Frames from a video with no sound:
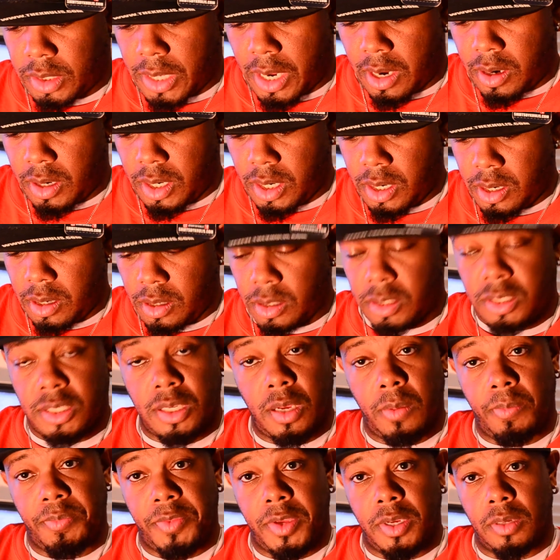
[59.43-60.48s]
Now here's
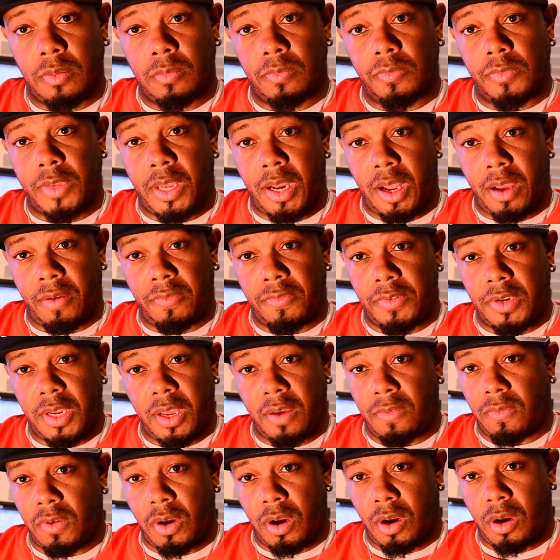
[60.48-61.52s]
something that I've
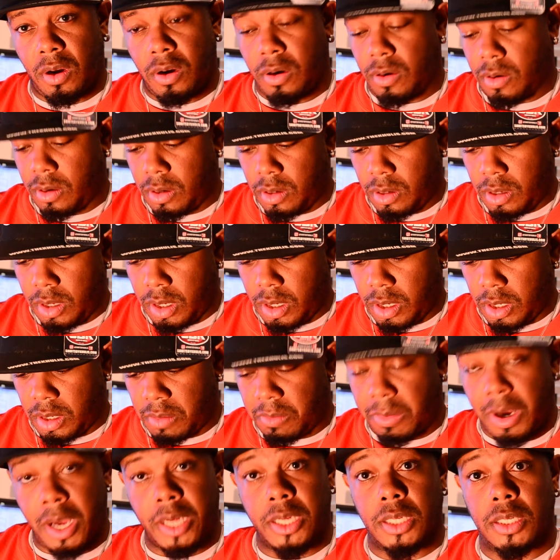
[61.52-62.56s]
never heard
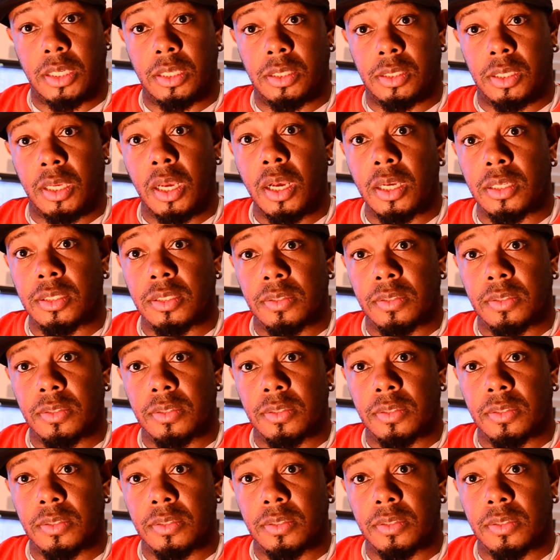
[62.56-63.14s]
anybody discuss.